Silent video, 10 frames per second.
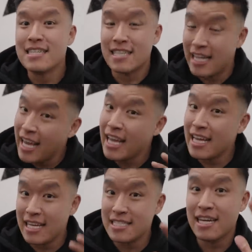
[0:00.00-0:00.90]
Today
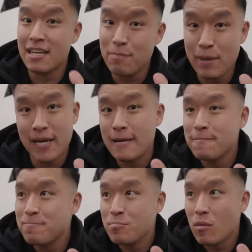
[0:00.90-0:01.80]
is gonna be
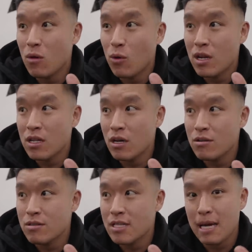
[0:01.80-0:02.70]
one of
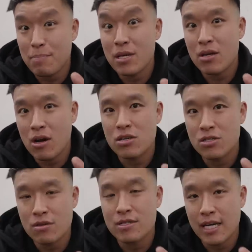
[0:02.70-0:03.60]
those like PR
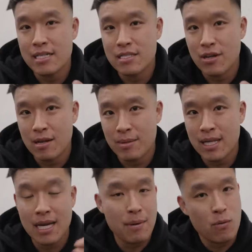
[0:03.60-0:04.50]
zone days, you know what I mean?
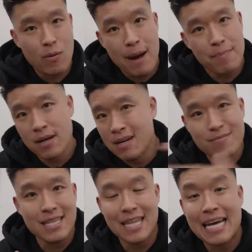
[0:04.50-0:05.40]
Like I've been ramping up
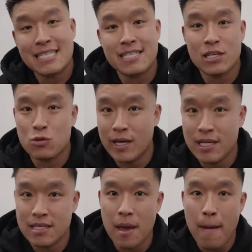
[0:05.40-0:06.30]
the last 6
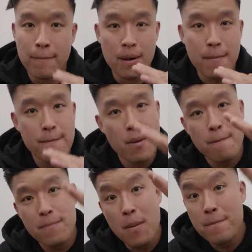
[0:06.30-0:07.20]
weeks, boom, boom,
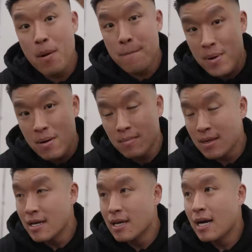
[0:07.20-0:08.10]
boom, boom, boom,
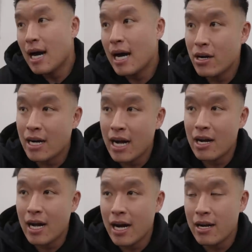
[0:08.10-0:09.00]
higher and higher
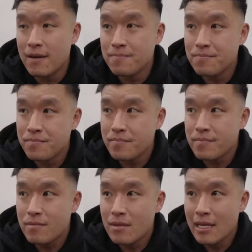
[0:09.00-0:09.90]
and higher.
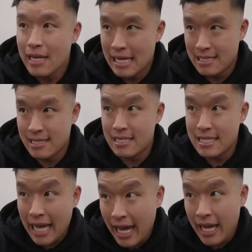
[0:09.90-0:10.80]
And
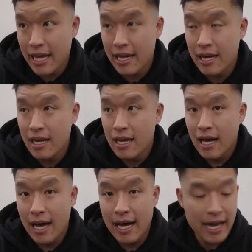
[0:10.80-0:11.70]
today
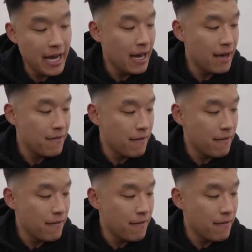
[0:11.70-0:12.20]
I have